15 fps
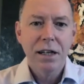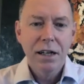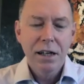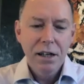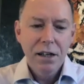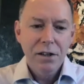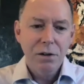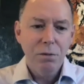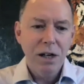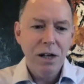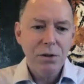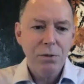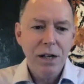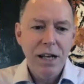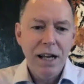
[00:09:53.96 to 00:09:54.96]
So
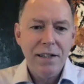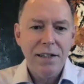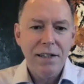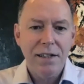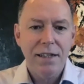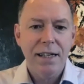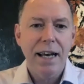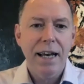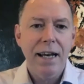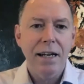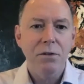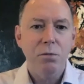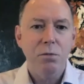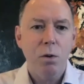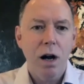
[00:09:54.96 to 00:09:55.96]
once we
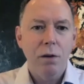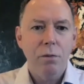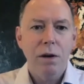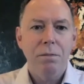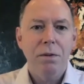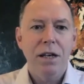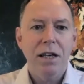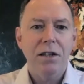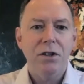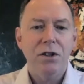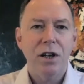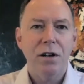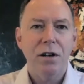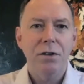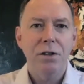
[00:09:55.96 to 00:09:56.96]
understand why we're being
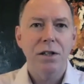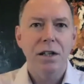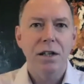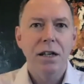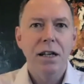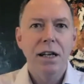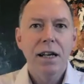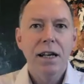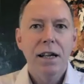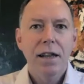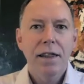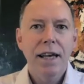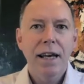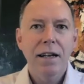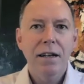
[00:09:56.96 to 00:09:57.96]
chosen,
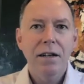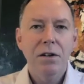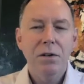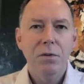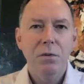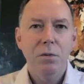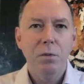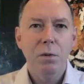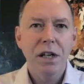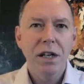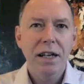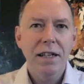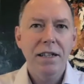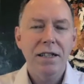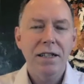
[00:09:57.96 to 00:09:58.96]
then we
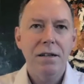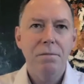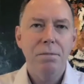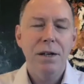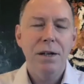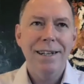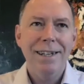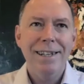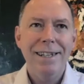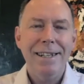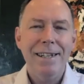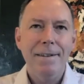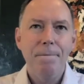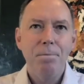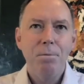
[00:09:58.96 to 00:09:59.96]
need to
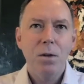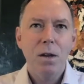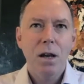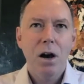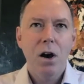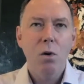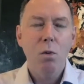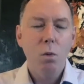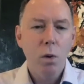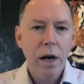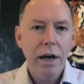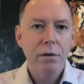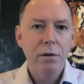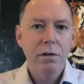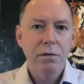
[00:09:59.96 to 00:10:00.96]
be
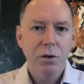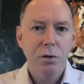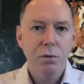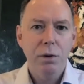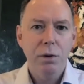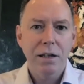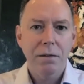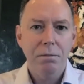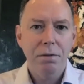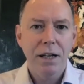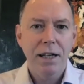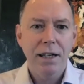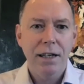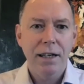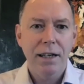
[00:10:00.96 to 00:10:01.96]
aware of who we're
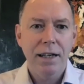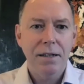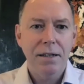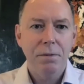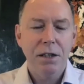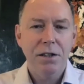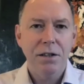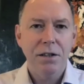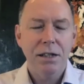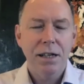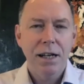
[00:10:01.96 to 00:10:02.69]
competing against, because